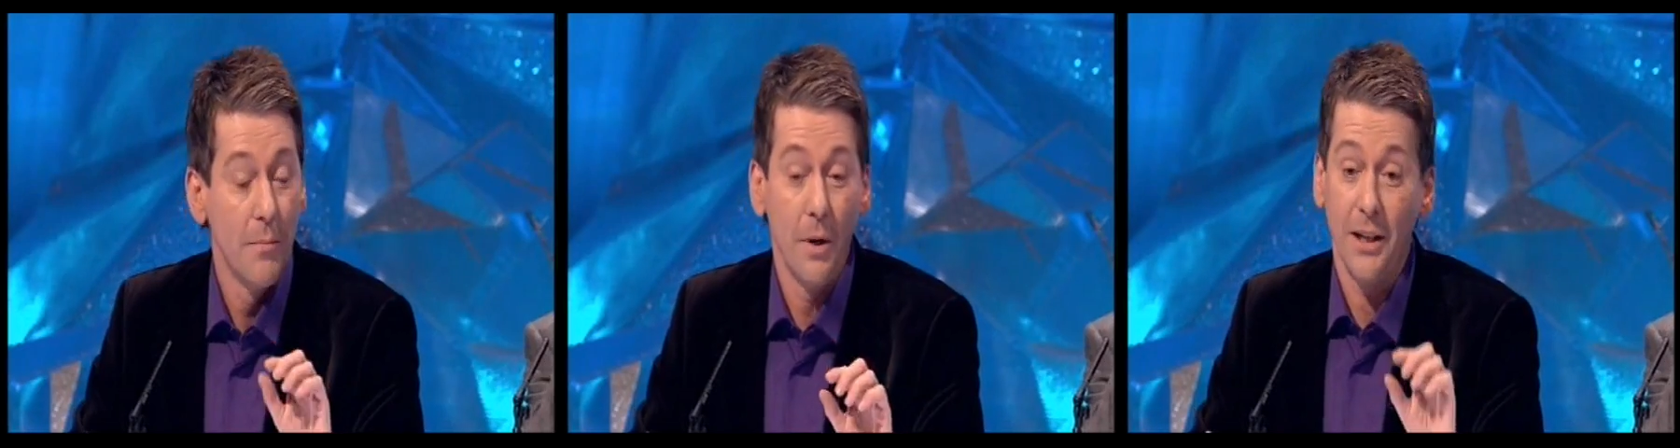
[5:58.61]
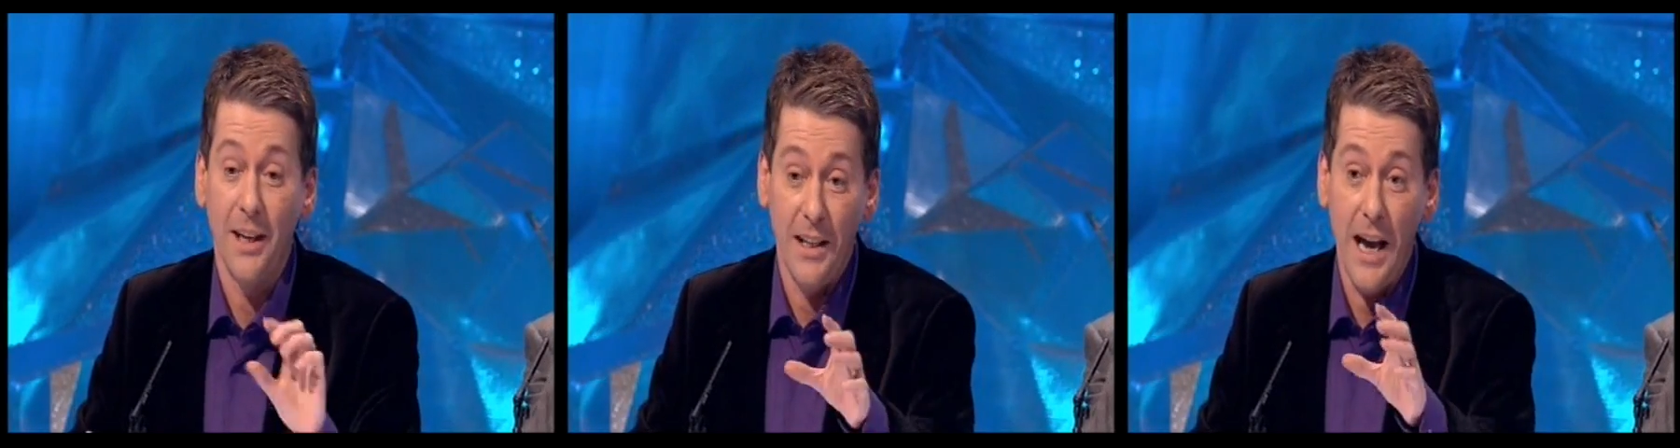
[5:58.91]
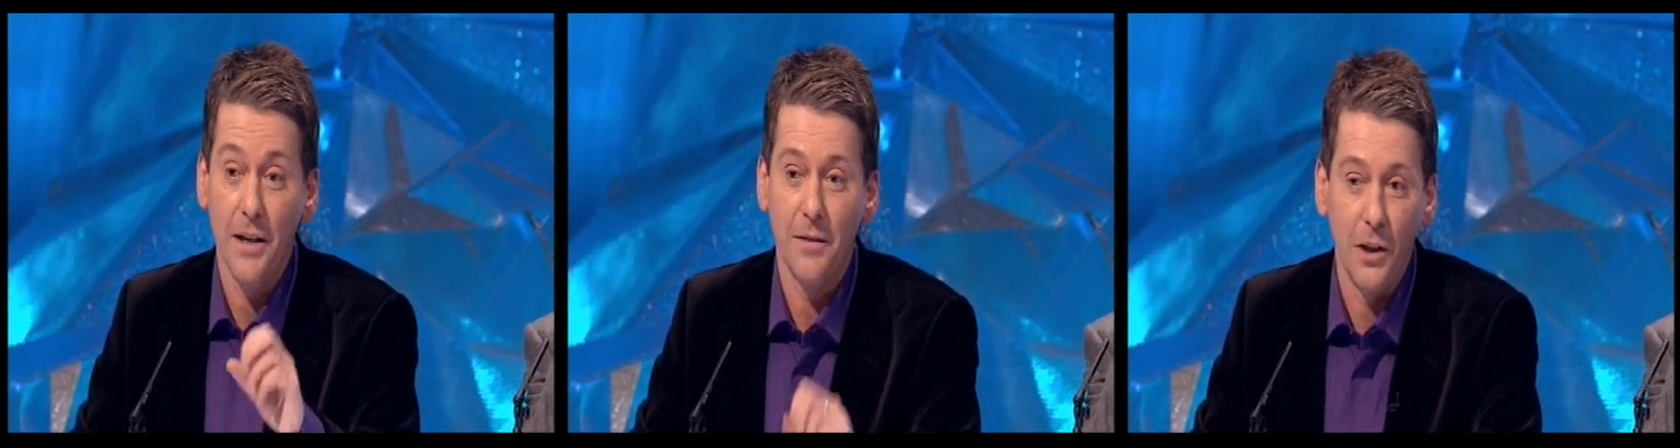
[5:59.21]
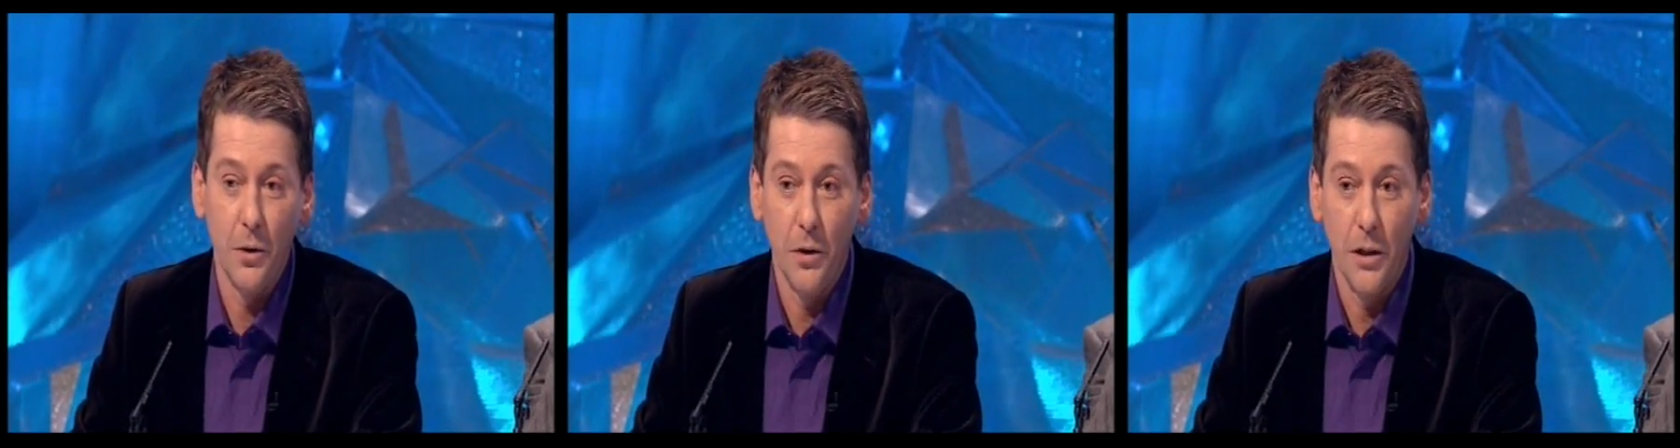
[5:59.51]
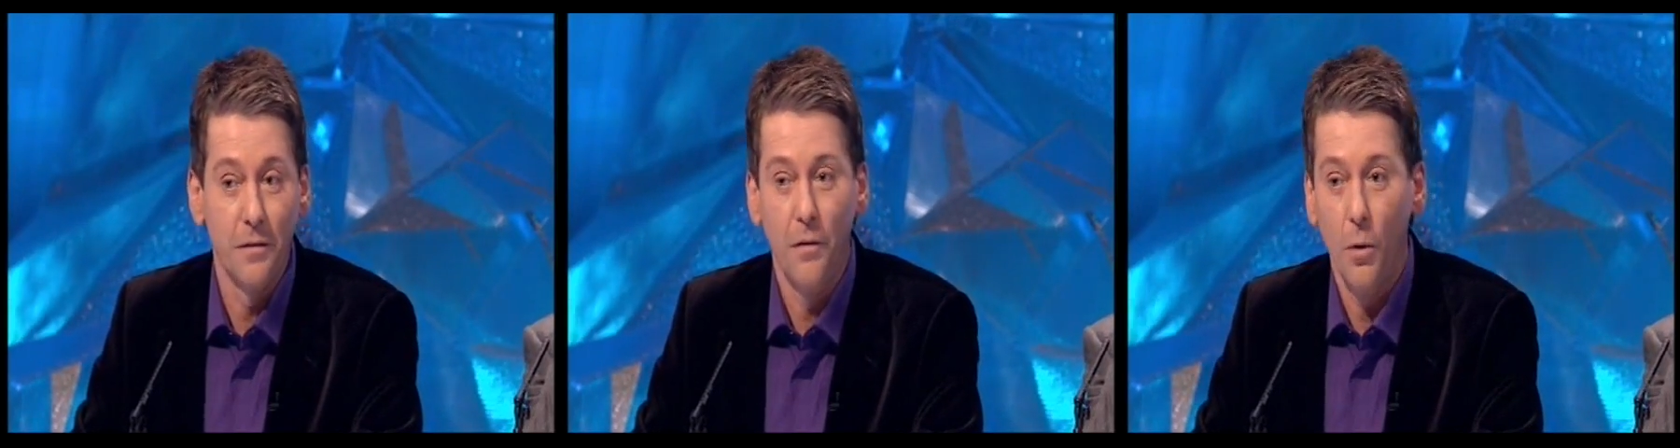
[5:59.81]
But at the end of it, you're doing
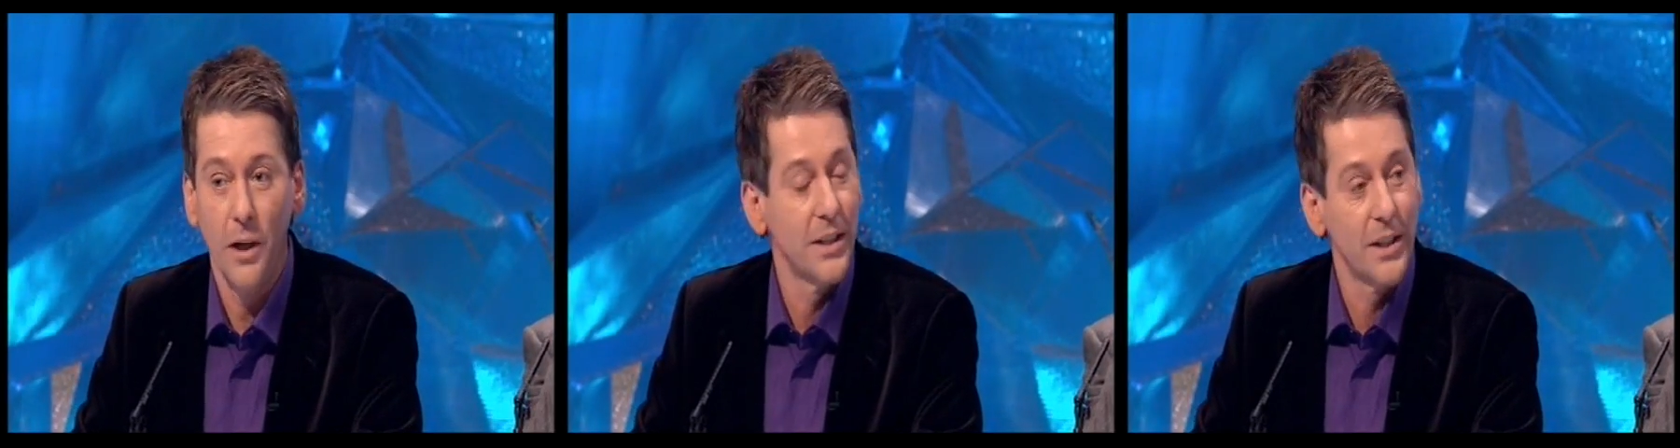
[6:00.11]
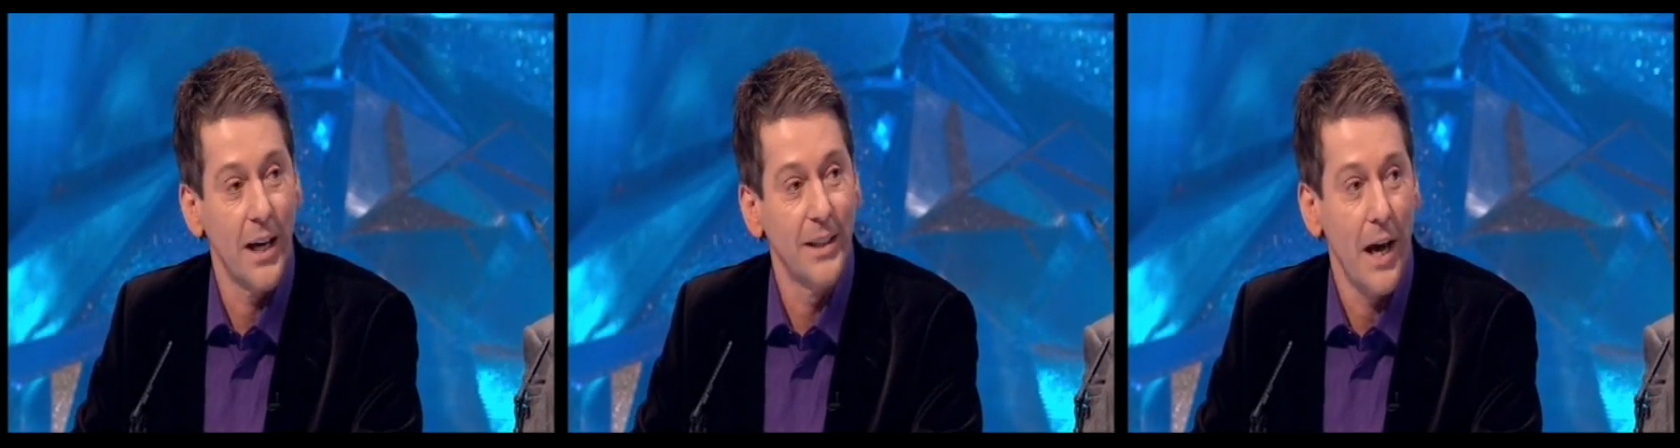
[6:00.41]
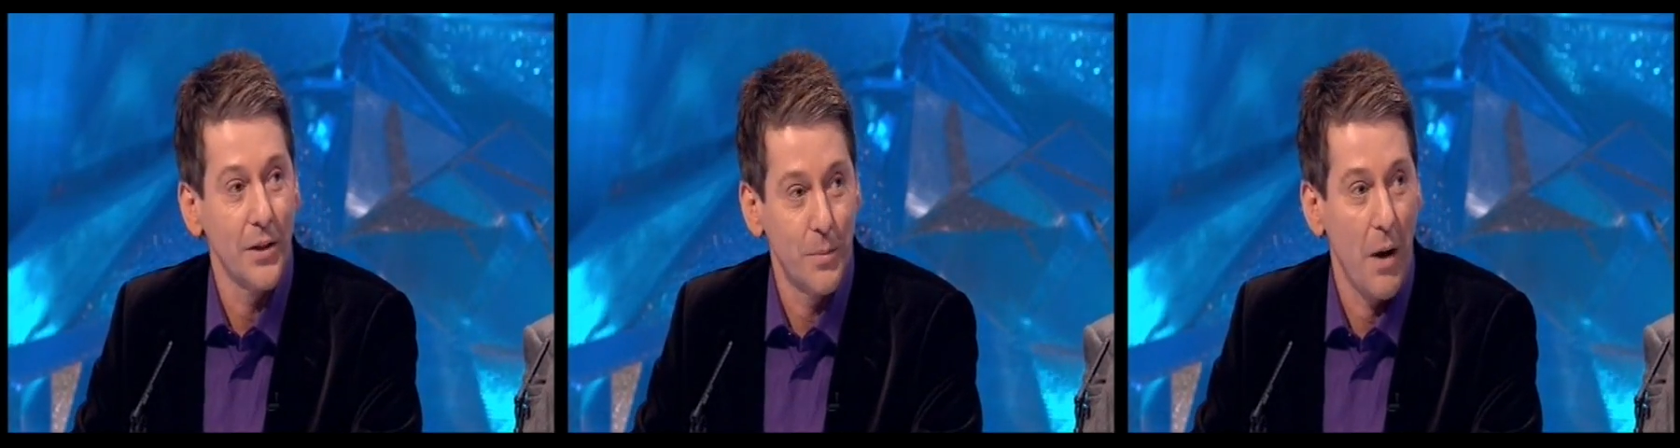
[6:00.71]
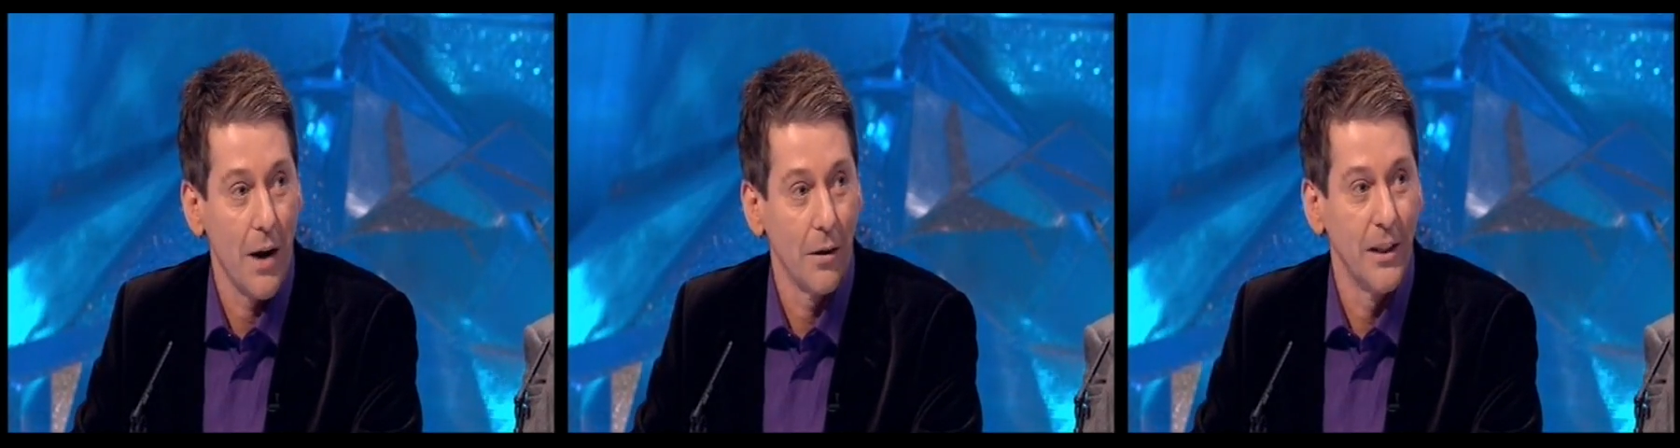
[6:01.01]
a forward inside death spiral in